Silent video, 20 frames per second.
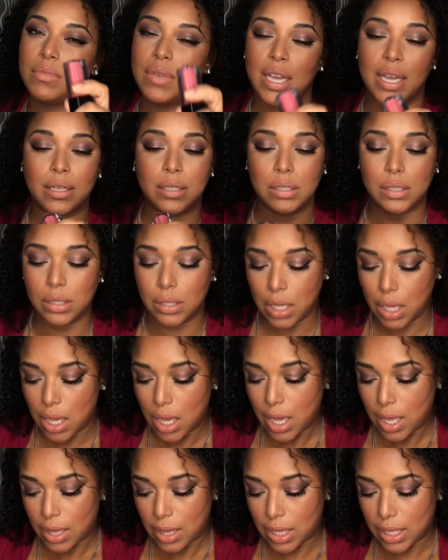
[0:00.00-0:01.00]
Yes,
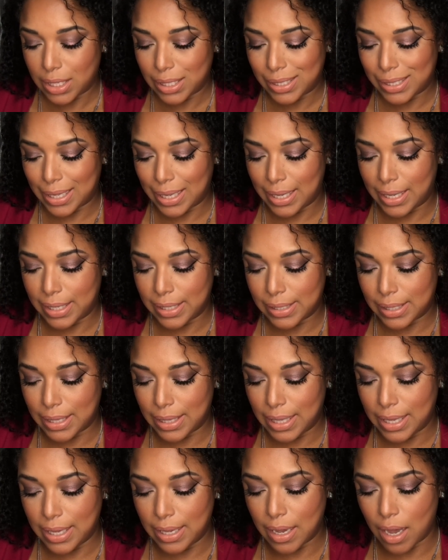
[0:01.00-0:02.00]
this
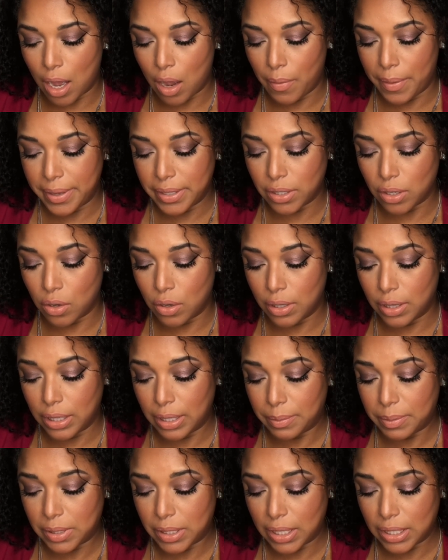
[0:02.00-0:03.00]
is the Always On
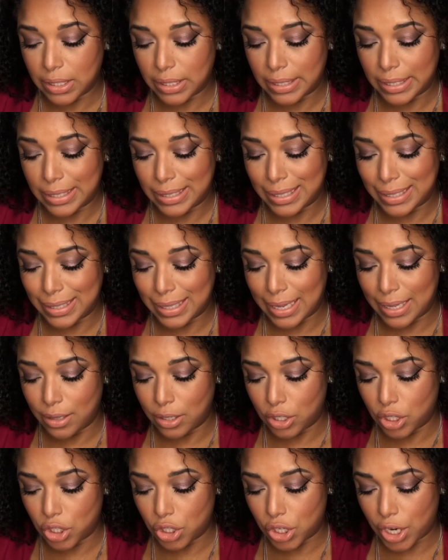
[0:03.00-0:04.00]
Lipsticks. This is in
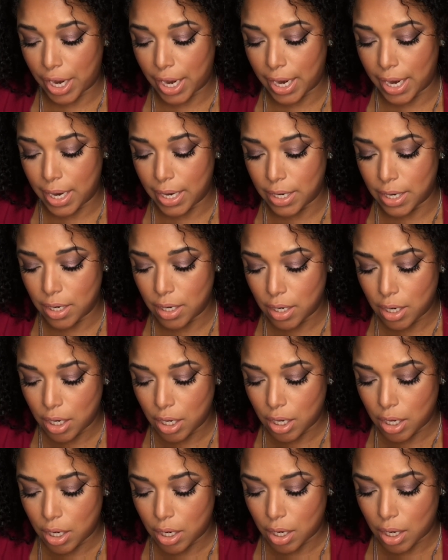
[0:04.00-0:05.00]
the shade
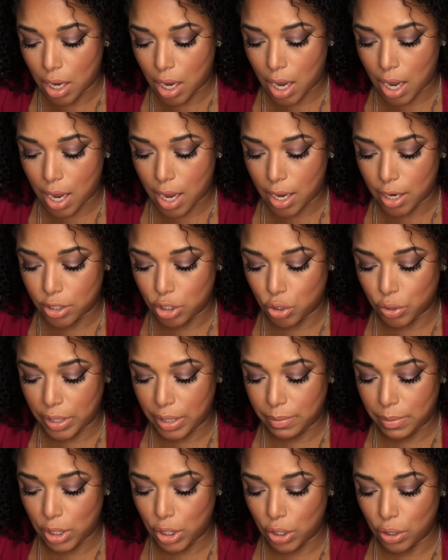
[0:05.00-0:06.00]
uh,
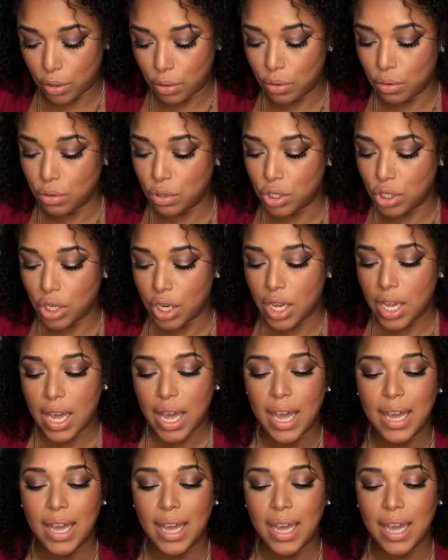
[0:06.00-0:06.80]
Dream Huge.